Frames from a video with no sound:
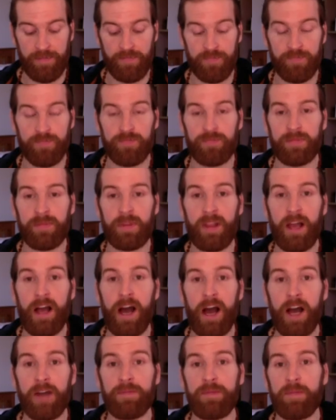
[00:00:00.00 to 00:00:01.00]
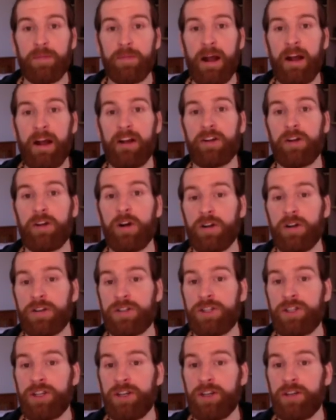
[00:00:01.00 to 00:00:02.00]
hyperbaric
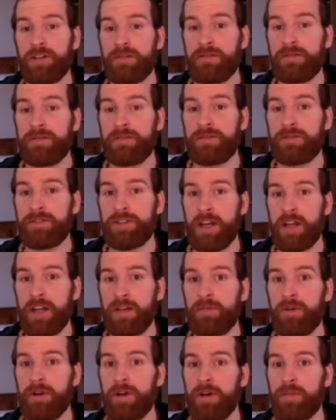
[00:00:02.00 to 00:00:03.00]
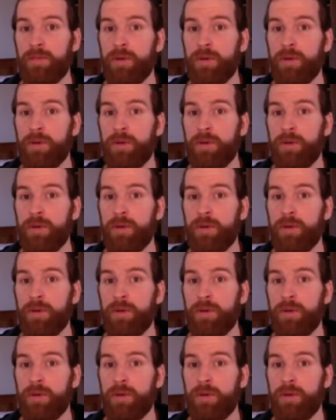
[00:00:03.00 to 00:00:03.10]
oxygen chamber.